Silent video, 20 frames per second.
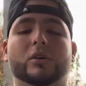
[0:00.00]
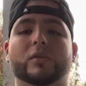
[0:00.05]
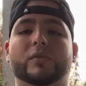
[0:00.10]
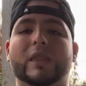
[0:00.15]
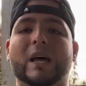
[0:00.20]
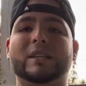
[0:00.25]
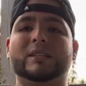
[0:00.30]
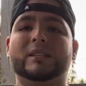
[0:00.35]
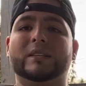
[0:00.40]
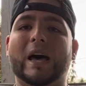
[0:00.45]

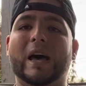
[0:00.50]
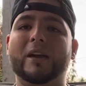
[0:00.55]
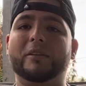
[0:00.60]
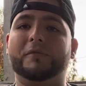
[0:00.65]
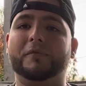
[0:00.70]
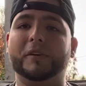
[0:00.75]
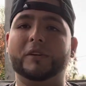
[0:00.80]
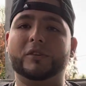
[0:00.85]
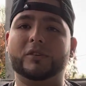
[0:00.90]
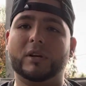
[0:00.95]
that's a nice
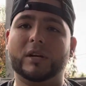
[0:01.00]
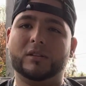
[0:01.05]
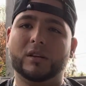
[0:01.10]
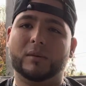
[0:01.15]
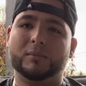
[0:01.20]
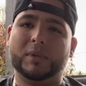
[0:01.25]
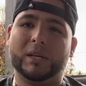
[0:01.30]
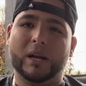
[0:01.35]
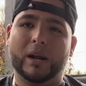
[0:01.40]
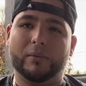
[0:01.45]
feature. That's
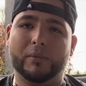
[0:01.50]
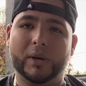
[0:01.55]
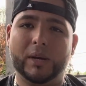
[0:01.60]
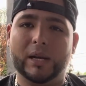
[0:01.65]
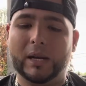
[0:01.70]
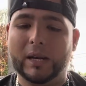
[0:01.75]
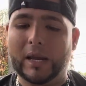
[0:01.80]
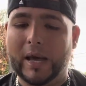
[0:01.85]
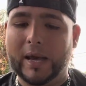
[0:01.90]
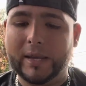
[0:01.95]
something I
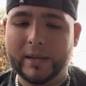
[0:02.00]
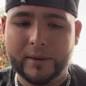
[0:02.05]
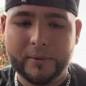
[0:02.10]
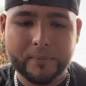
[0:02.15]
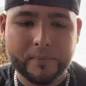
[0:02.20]
really like.